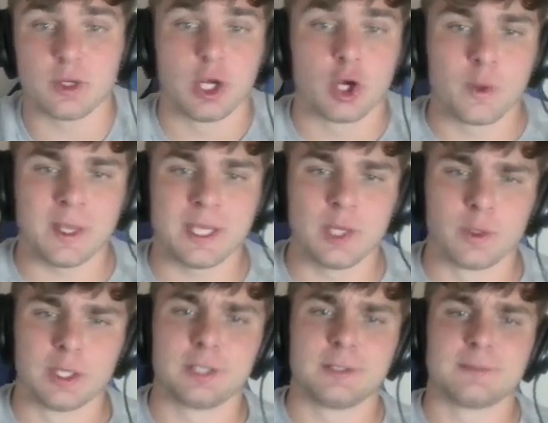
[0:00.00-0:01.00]
Quick
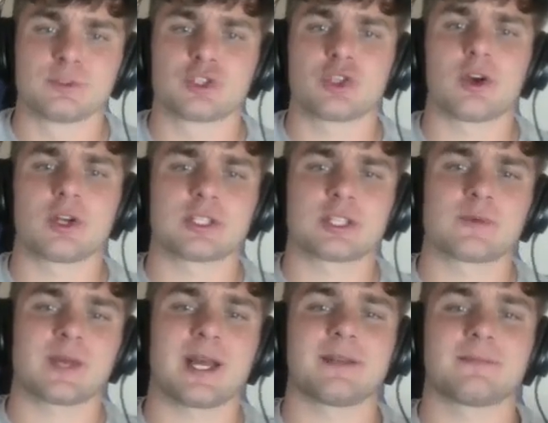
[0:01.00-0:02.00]
keyword starters because we
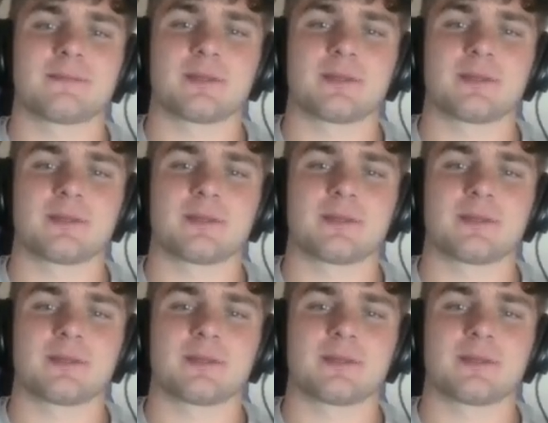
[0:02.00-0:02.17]
got